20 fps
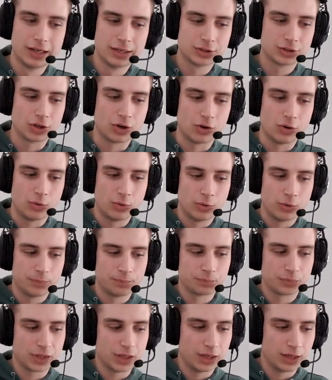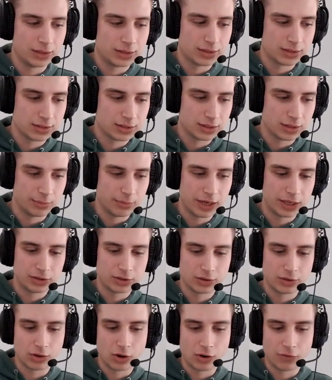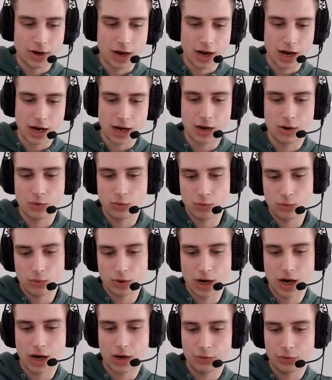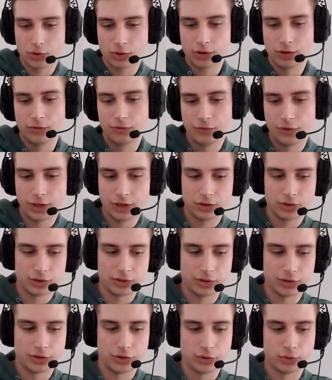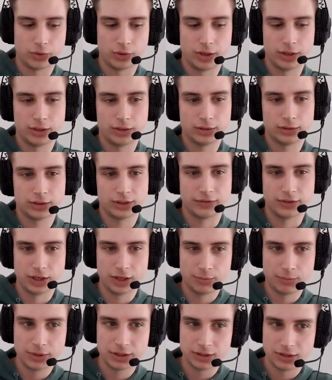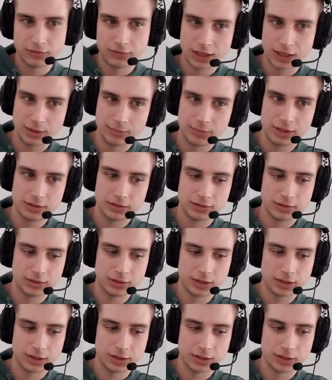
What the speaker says: So it's a matter of how you configure your development environment.